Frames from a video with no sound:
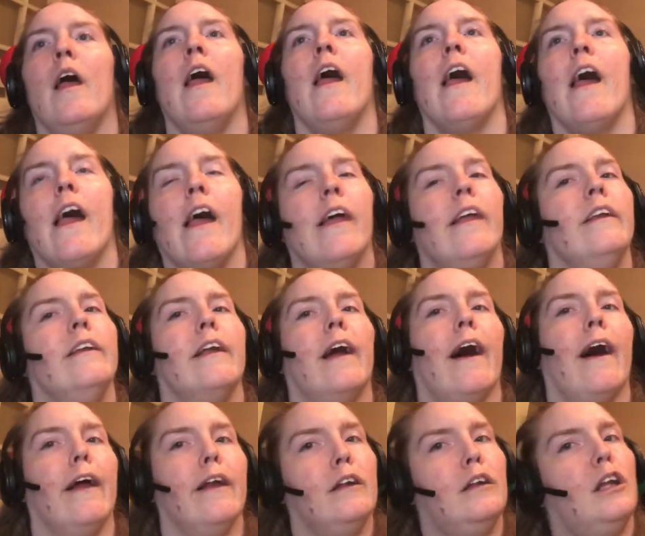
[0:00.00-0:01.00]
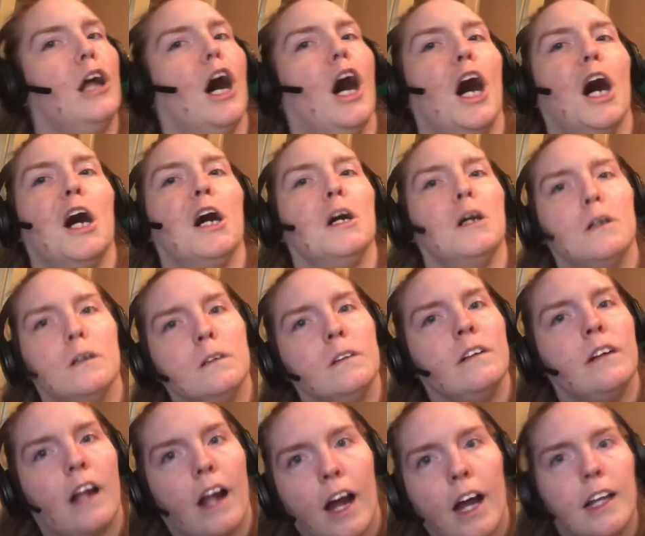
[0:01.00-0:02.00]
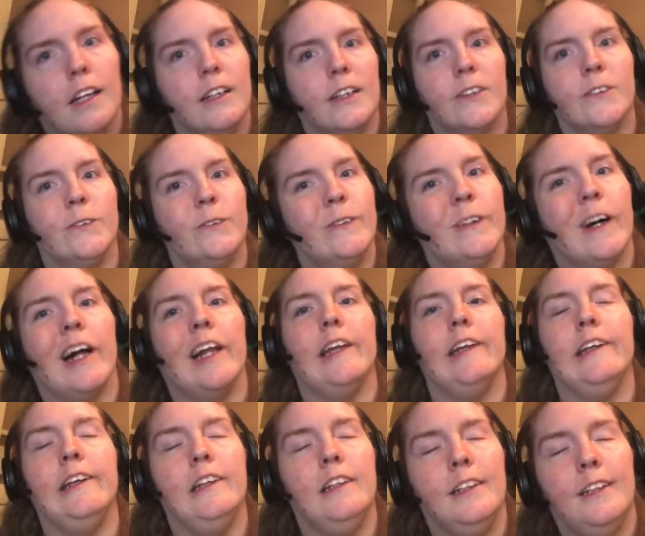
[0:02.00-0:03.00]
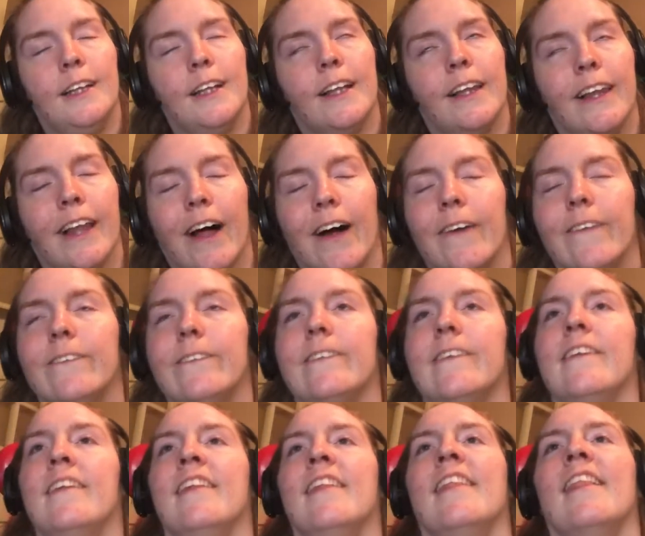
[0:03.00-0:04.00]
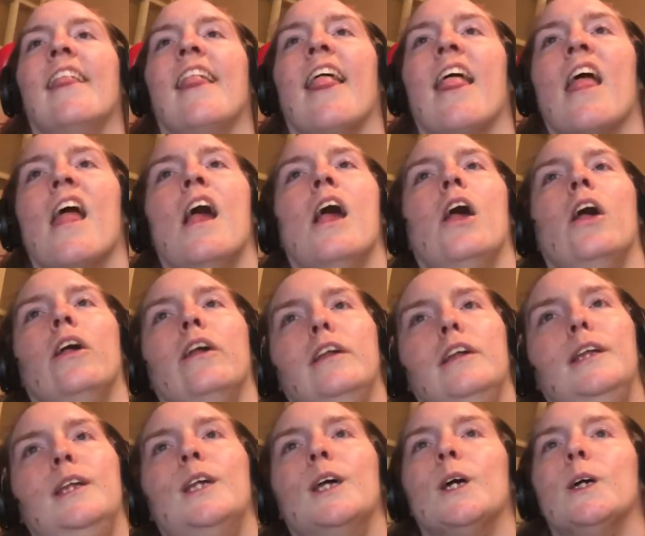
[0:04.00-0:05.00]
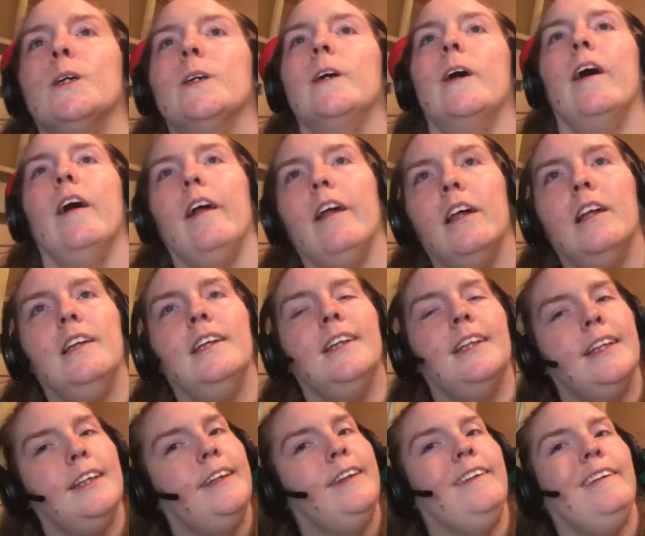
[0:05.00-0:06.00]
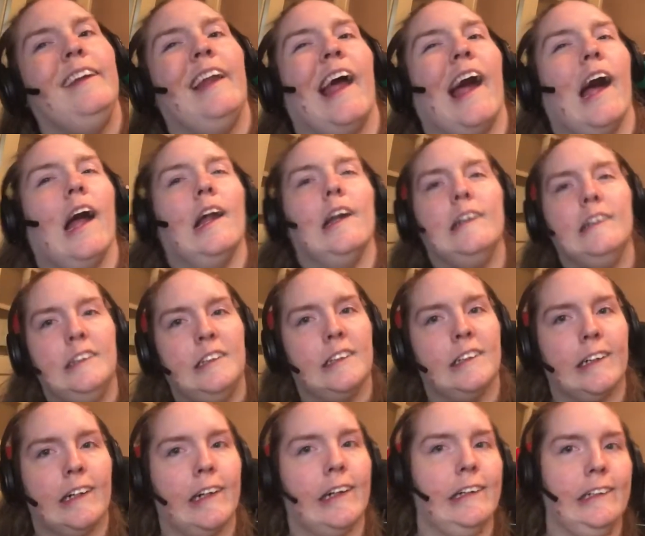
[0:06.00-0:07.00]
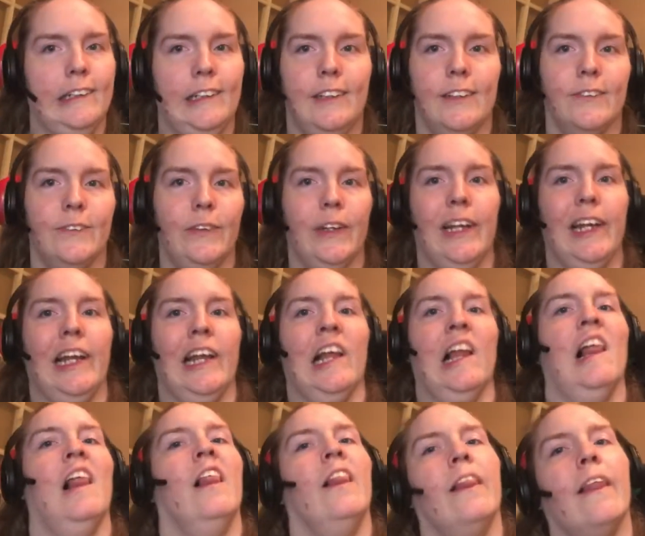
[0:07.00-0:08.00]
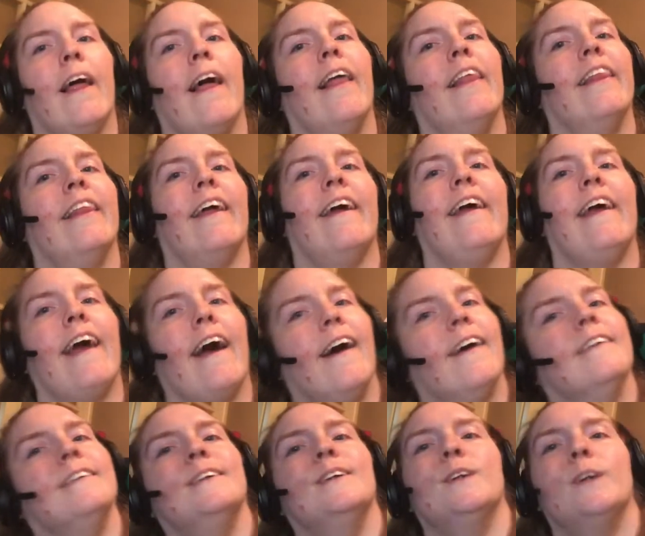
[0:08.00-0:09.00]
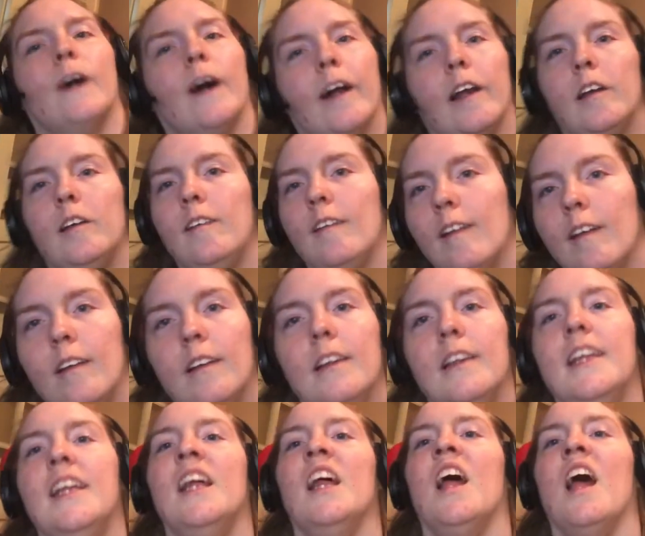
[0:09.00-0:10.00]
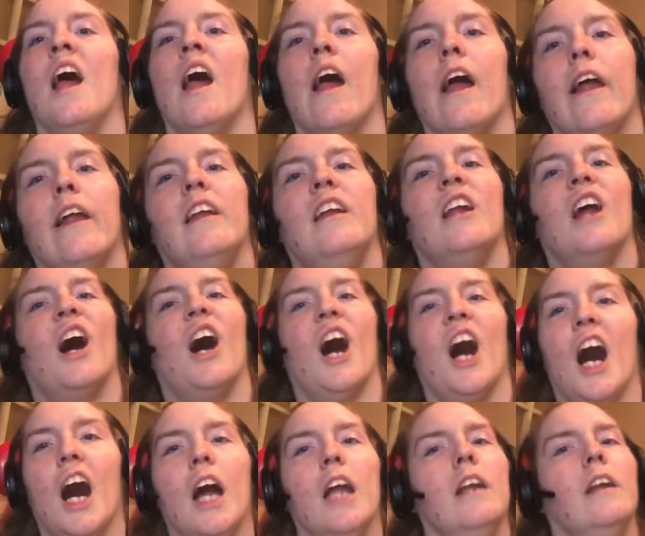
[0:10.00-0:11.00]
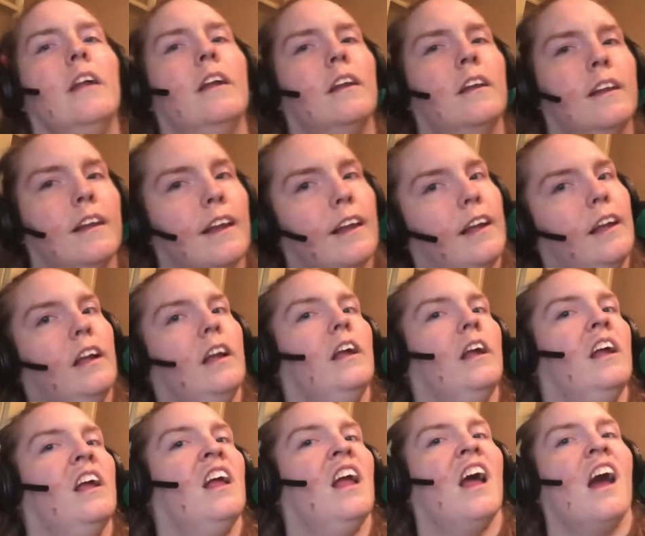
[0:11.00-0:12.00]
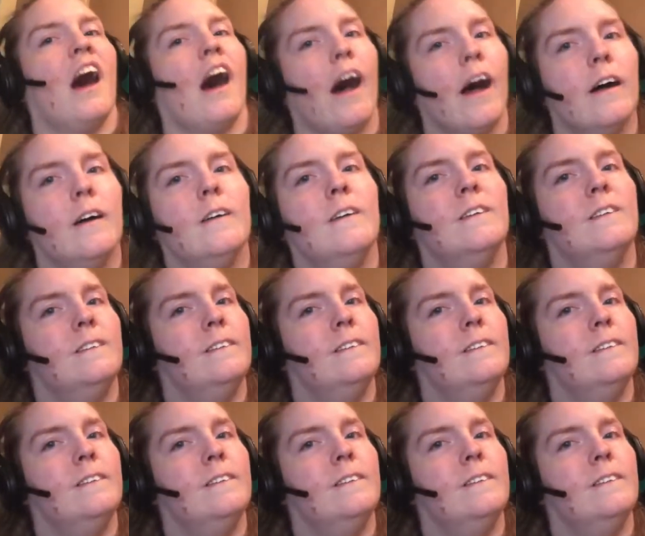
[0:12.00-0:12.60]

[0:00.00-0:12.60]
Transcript: and I talk kind of funny to them. So it's natural to me that they have questions, and honestly, I would